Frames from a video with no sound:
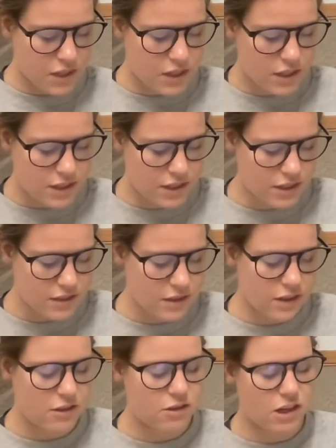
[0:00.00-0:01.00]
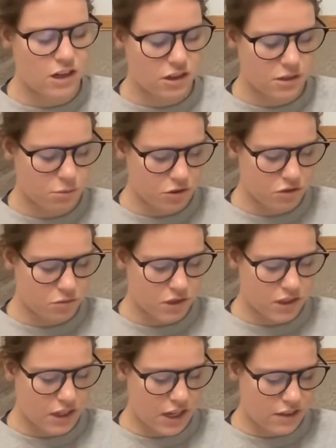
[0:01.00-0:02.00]
This literary movement
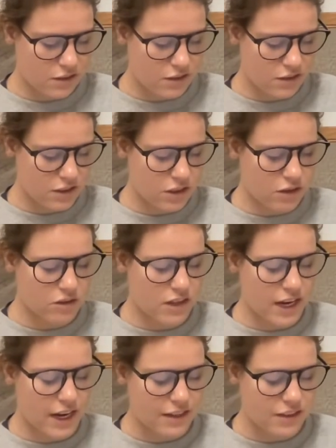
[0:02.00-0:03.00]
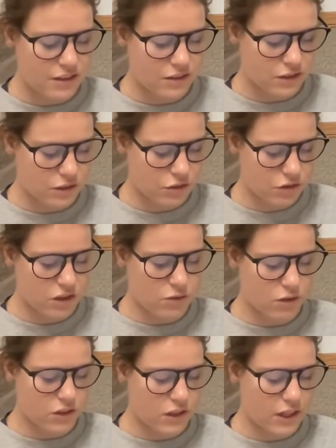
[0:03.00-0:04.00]
lasted until the 18th century,
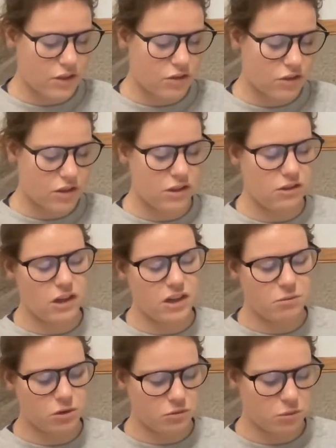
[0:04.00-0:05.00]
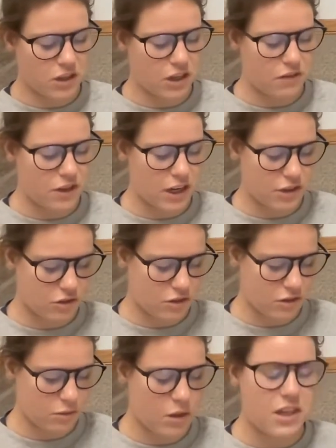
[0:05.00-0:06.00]
which led to the literary movement of
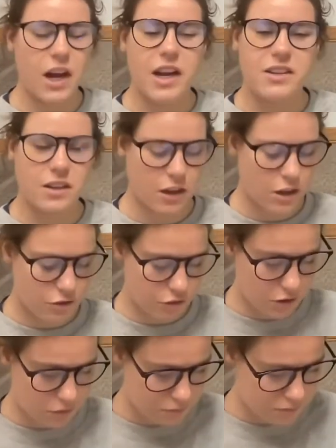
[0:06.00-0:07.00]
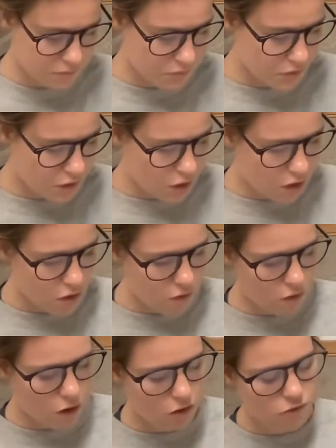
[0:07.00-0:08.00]
naturalism in 1900,
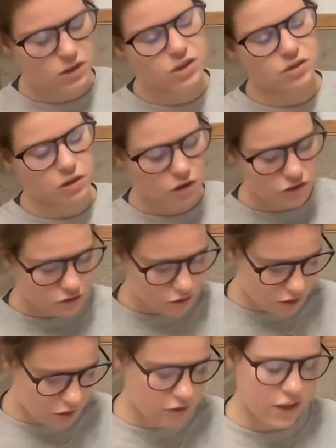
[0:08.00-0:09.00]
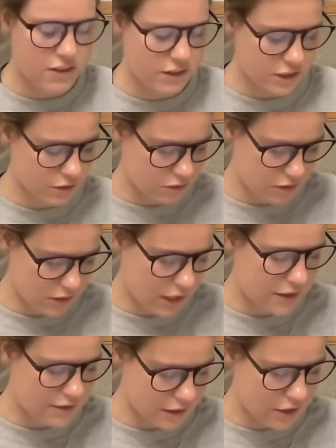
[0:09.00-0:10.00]
which is also known as
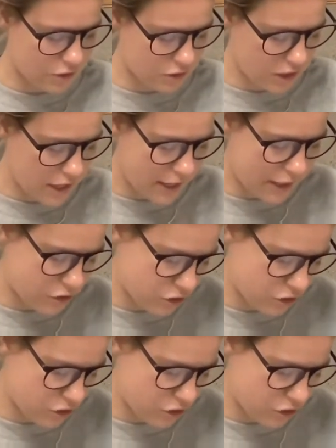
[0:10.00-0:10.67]
the Gilded Age.